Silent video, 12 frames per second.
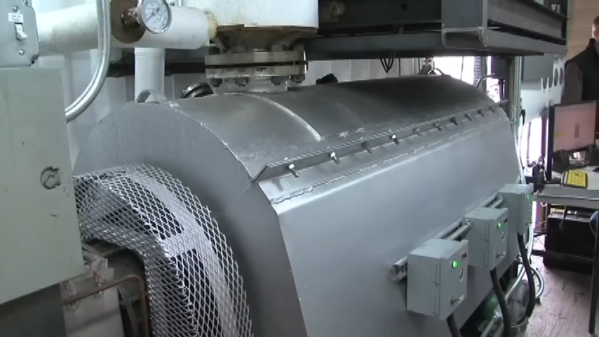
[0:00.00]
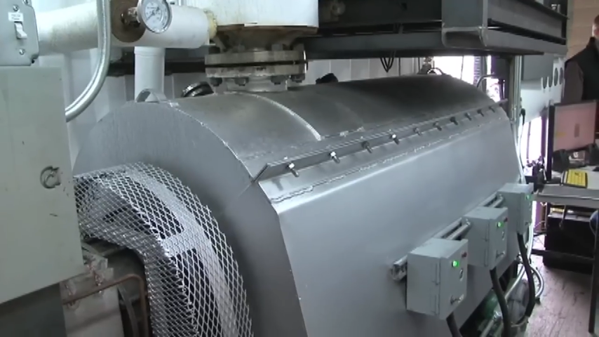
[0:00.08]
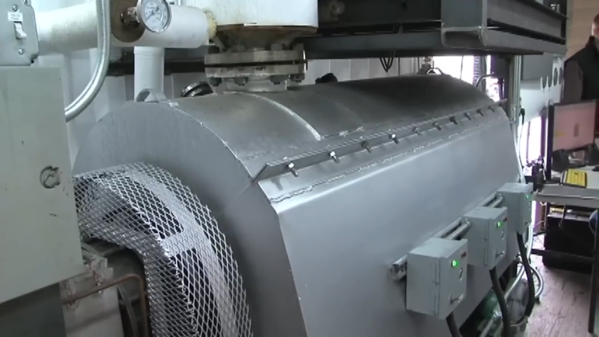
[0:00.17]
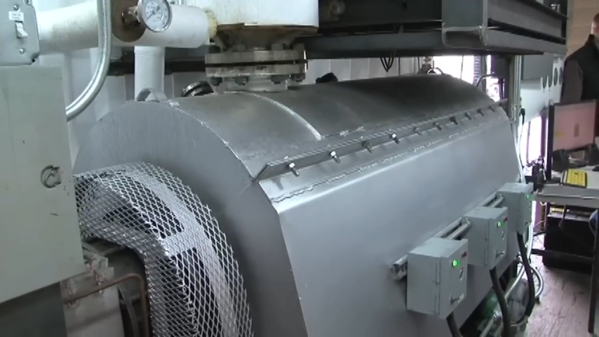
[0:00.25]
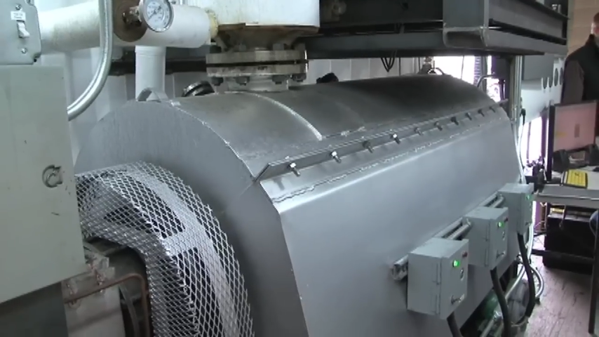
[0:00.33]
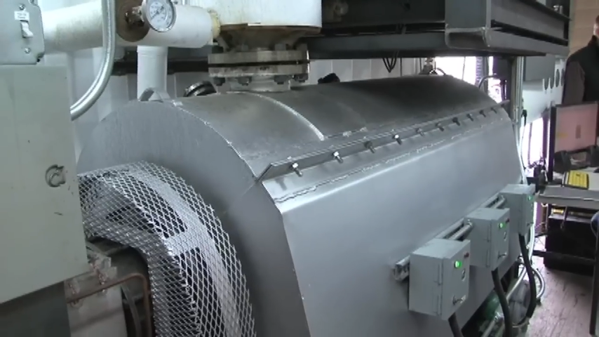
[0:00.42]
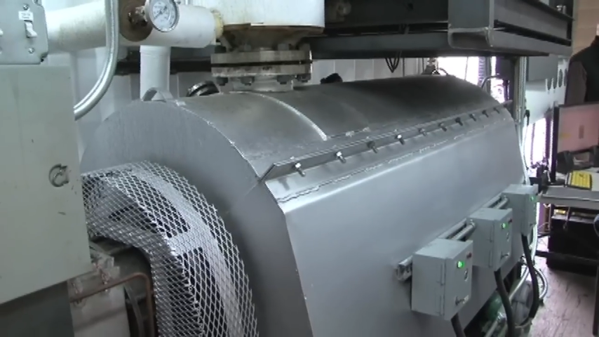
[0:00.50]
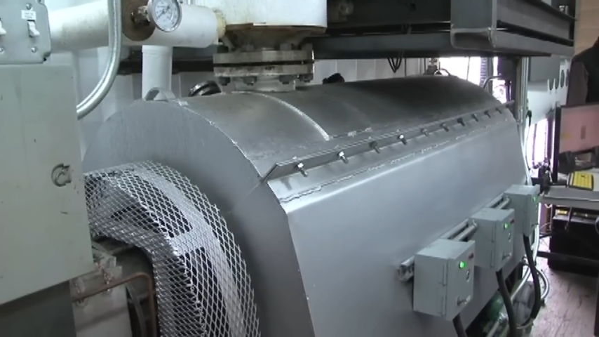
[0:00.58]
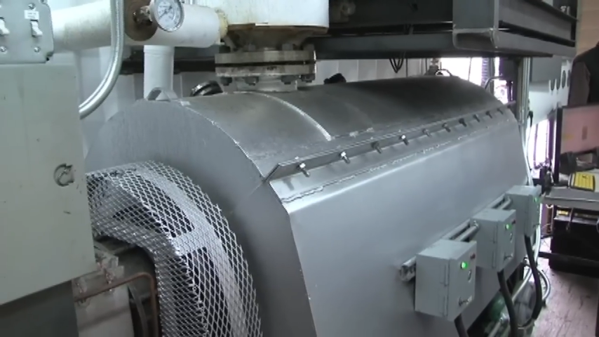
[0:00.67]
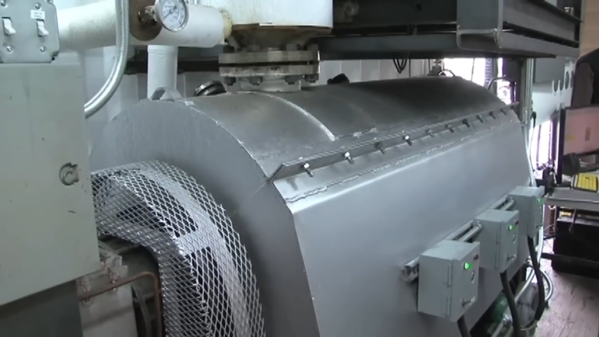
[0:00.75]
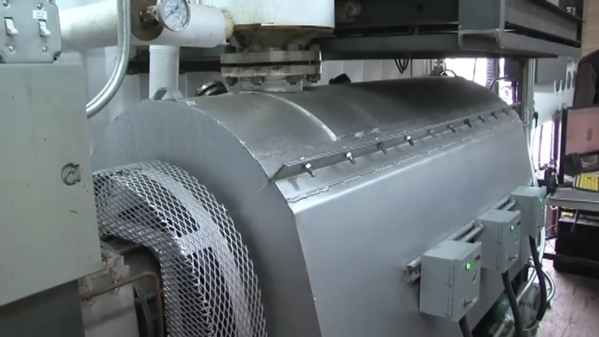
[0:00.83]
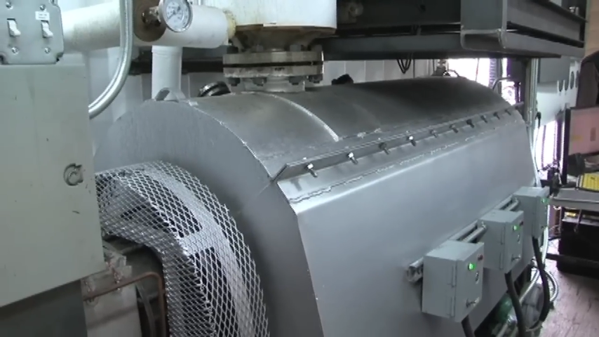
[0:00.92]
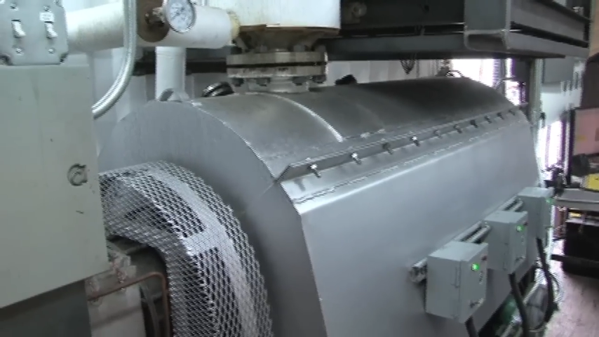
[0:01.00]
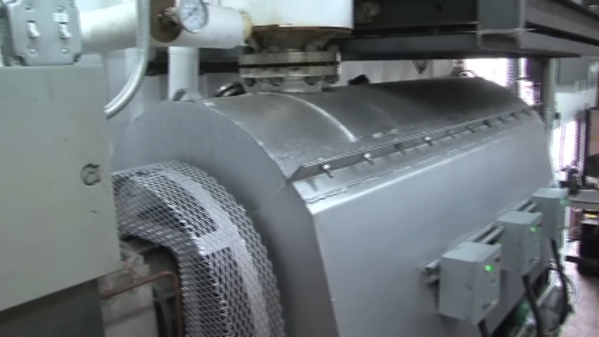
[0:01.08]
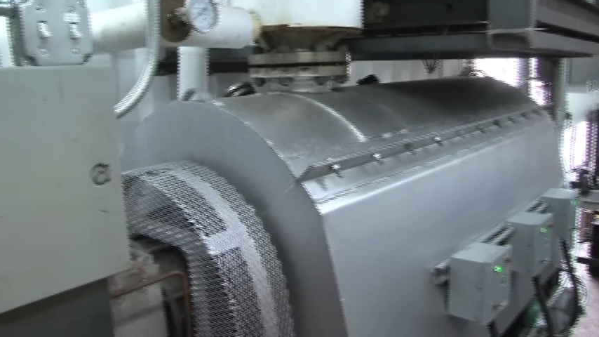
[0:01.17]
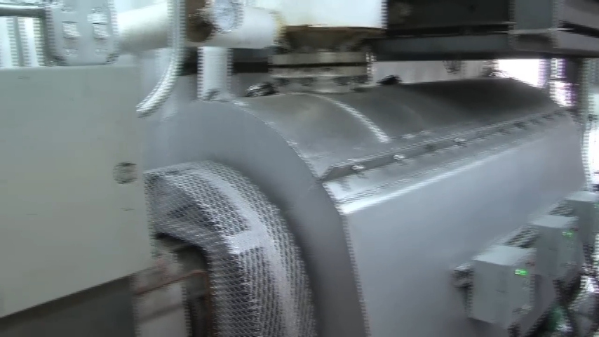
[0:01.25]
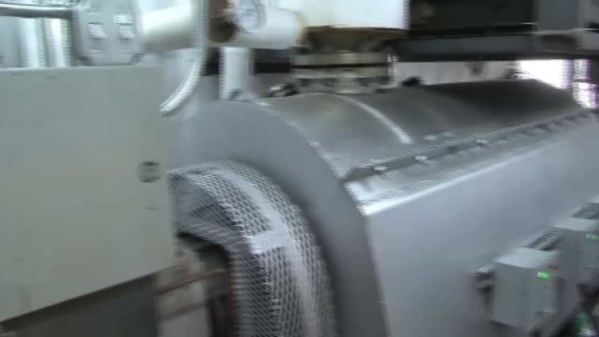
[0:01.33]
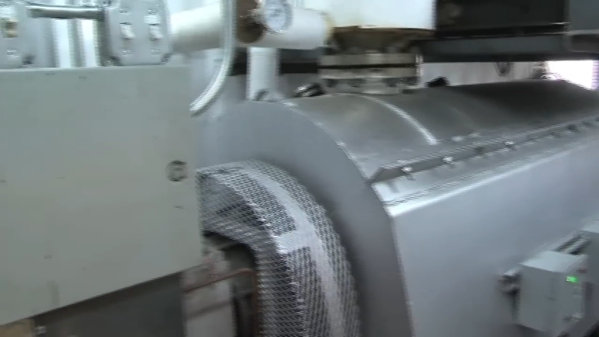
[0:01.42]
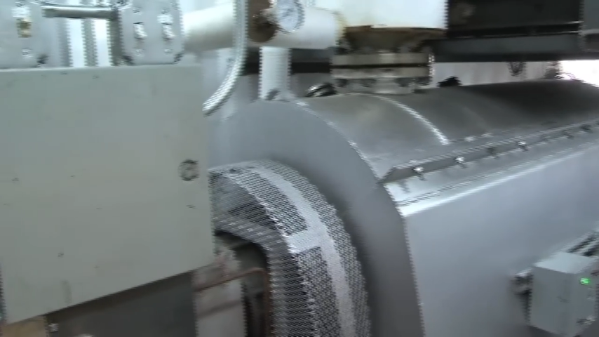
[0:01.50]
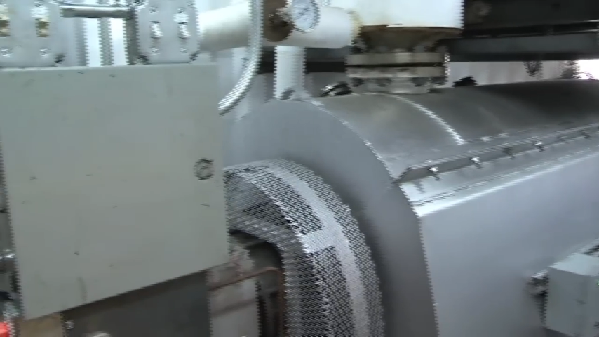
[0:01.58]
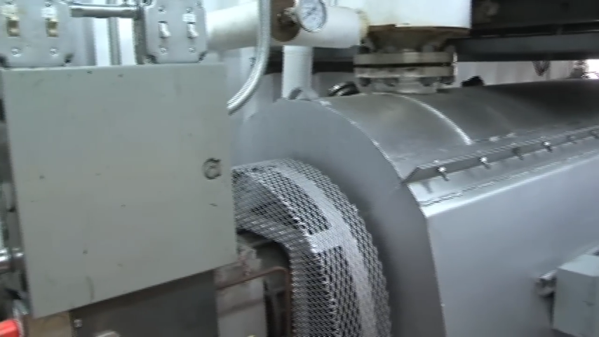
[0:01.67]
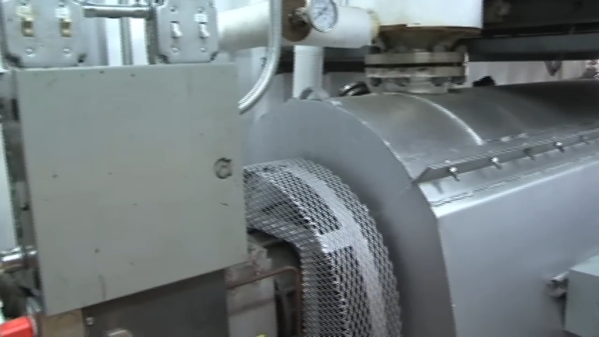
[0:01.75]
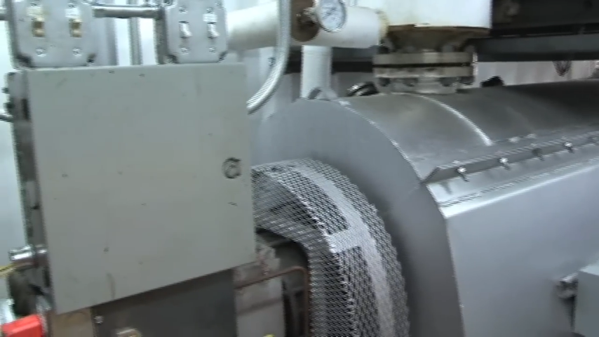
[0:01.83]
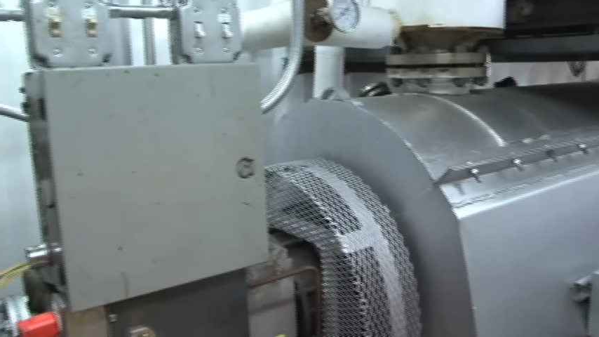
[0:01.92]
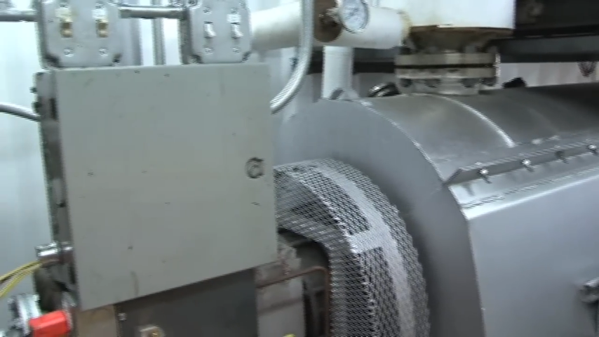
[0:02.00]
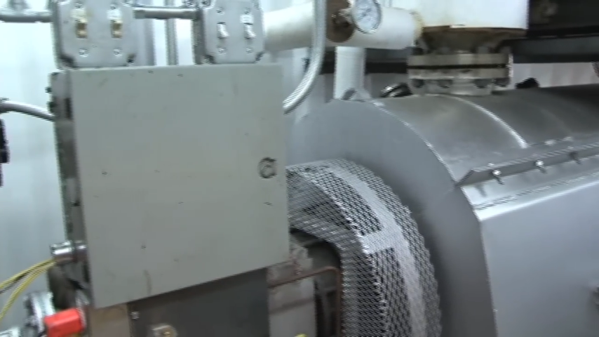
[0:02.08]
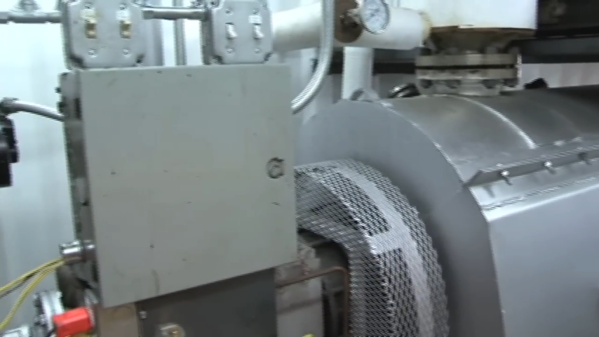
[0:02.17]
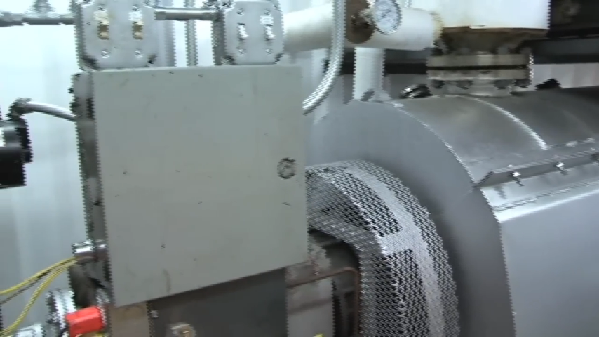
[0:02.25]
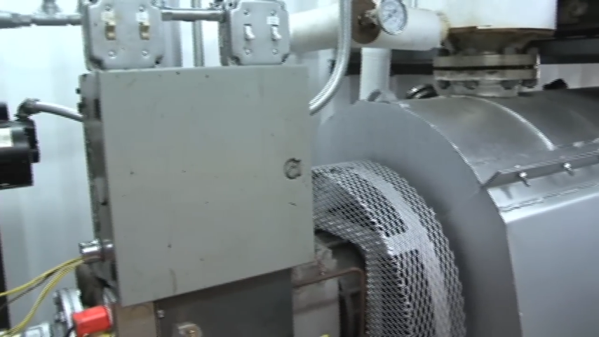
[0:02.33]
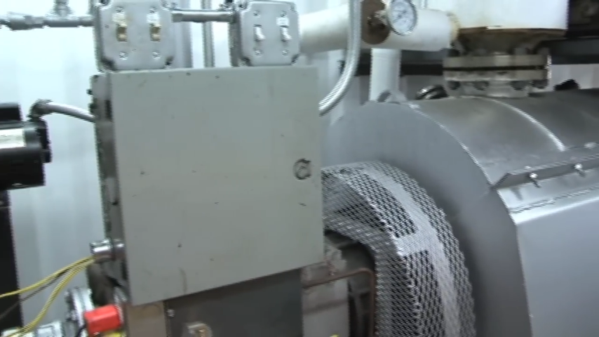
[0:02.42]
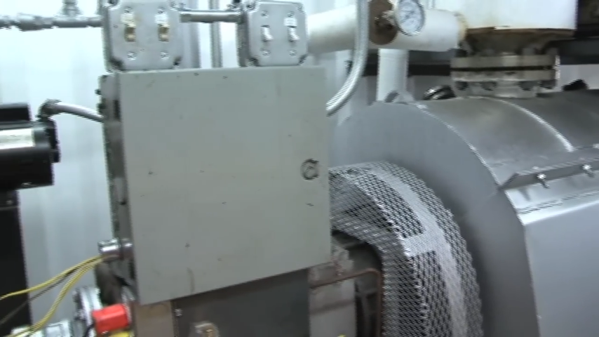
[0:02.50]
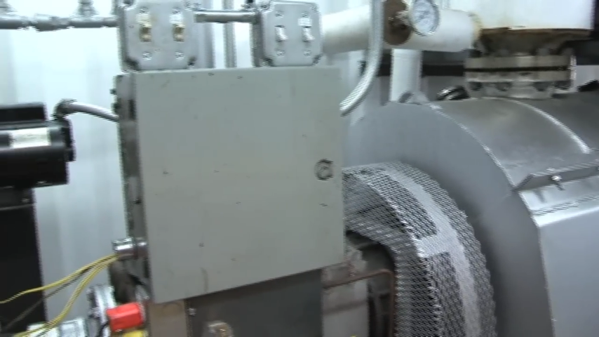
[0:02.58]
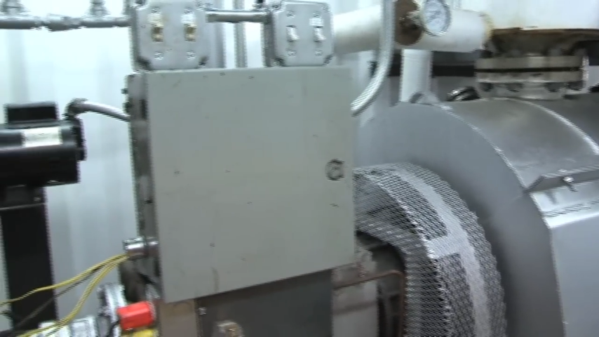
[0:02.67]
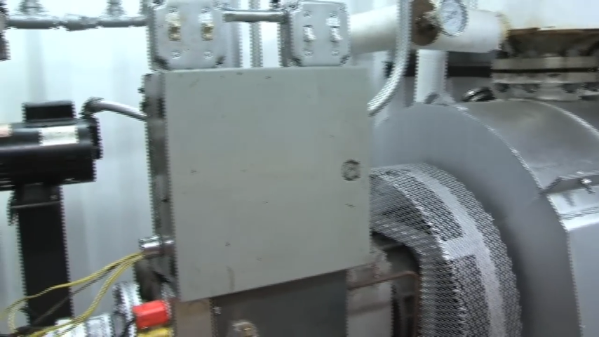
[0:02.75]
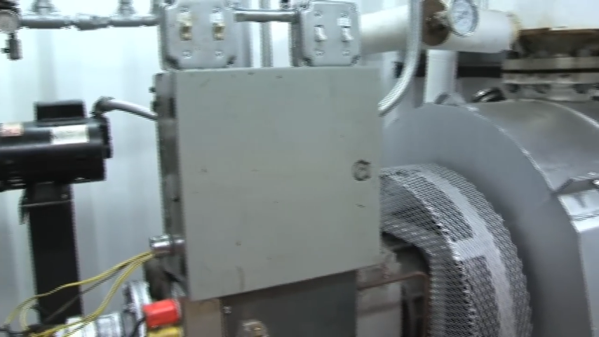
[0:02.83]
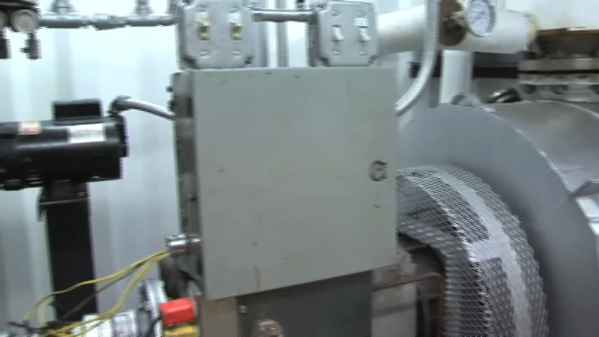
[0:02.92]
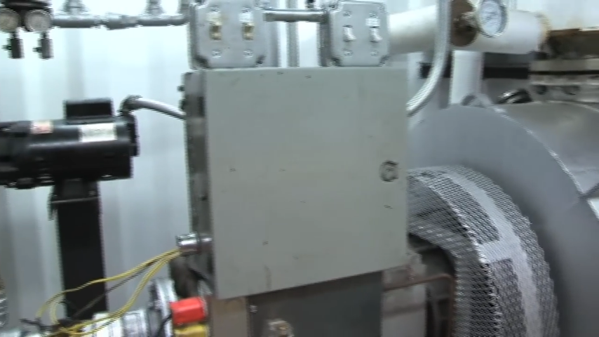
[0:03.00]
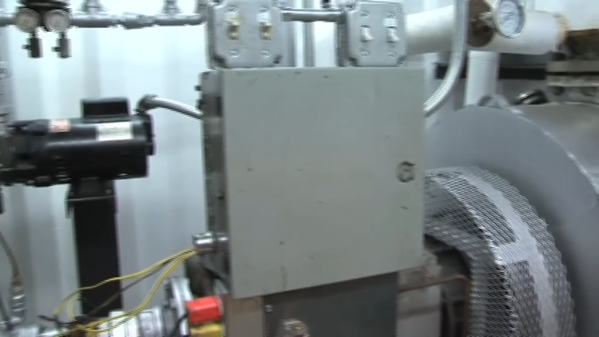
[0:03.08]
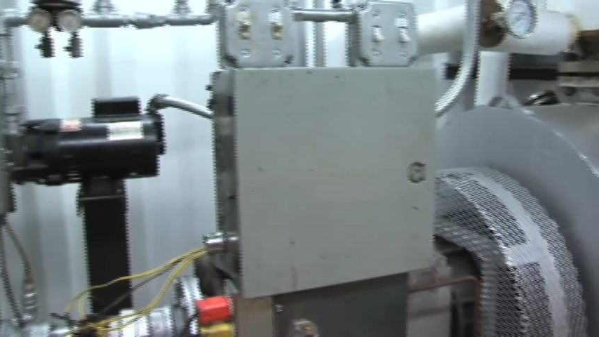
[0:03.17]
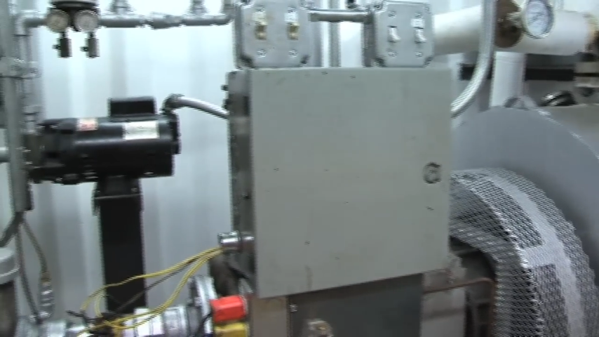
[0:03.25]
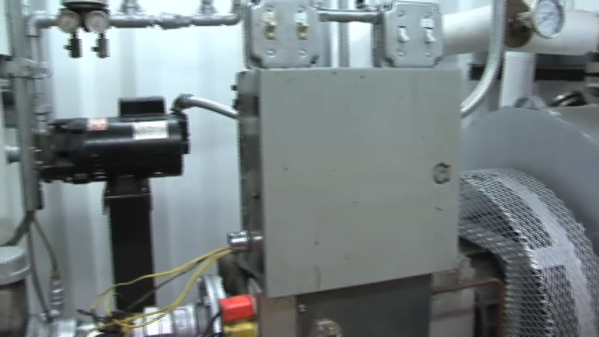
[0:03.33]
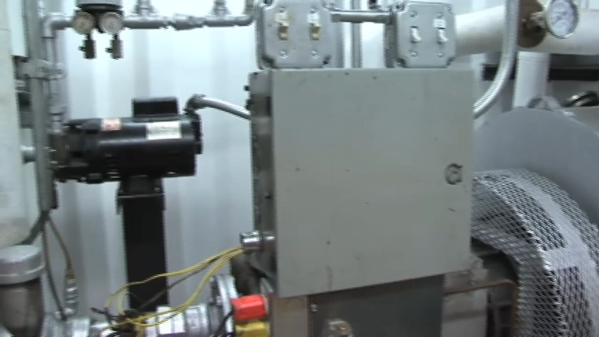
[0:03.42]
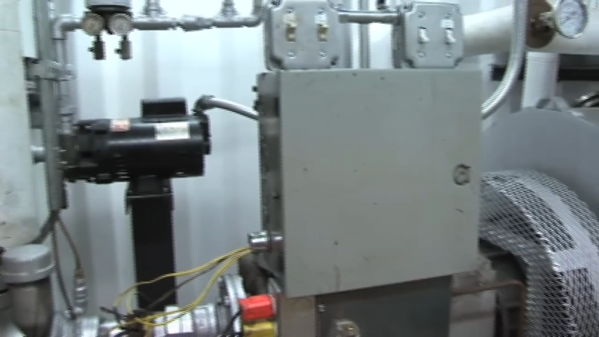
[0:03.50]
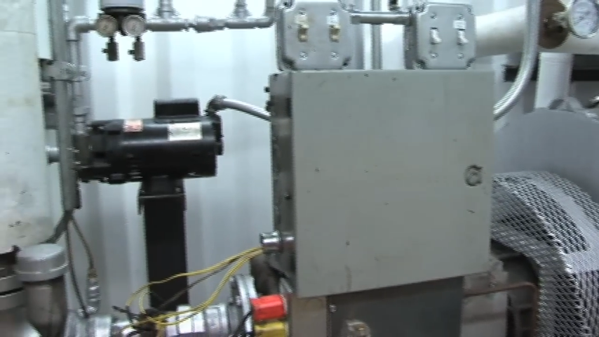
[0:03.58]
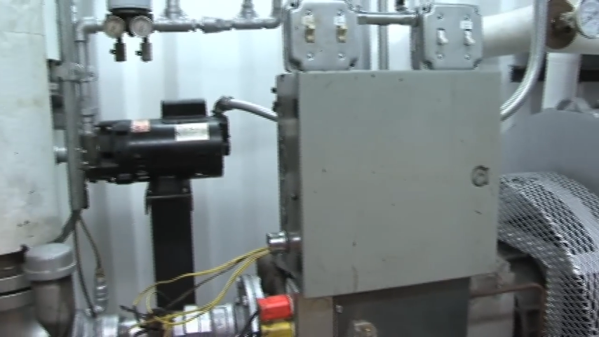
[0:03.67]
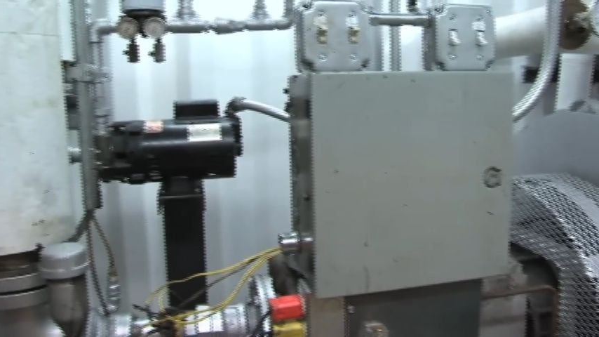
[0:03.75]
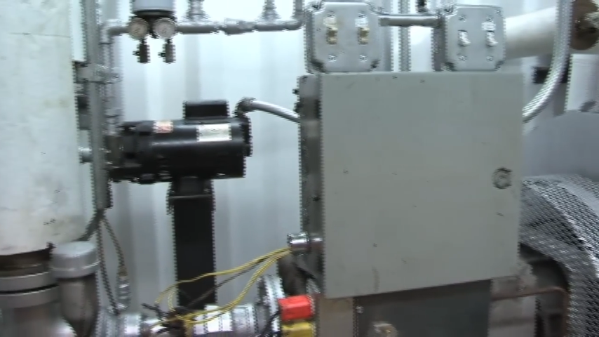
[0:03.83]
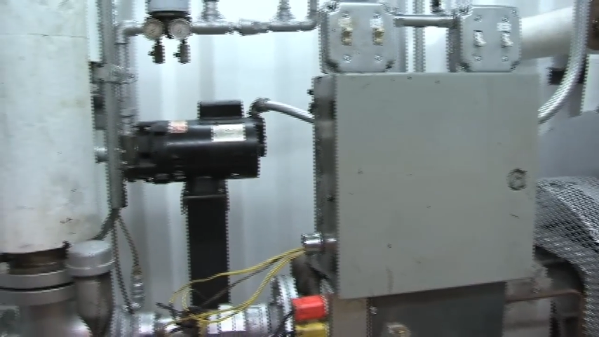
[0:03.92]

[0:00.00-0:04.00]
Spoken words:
(no speaker visible)